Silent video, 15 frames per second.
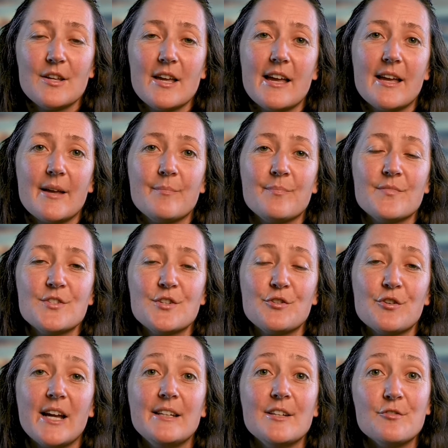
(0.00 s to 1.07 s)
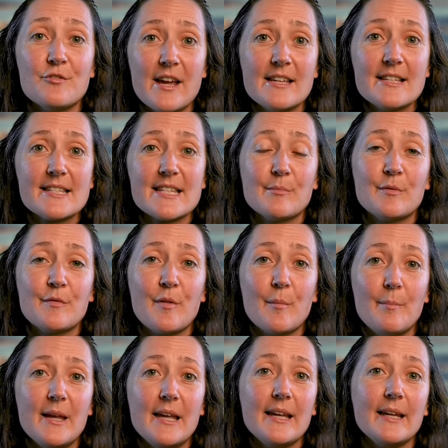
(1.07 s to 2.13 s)
to try and address some of the
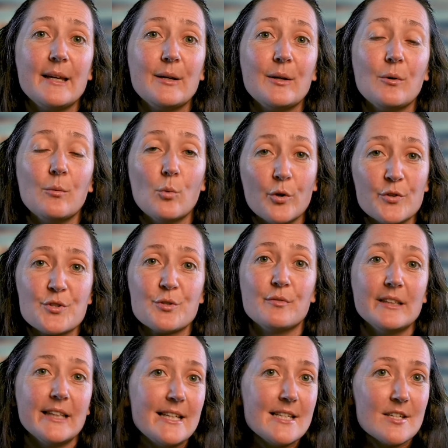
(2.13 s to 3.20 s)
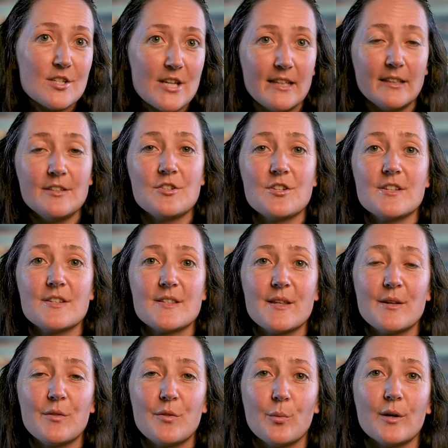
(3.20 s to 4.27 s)
big water-related challenges
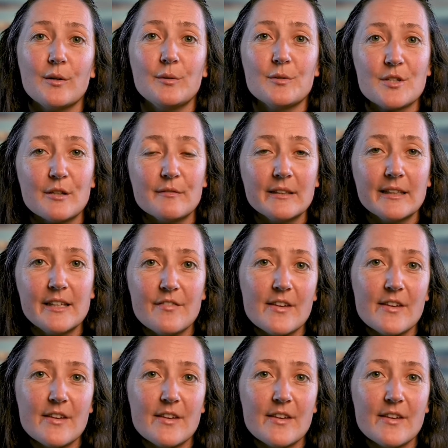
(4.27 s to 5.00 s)
that the world currently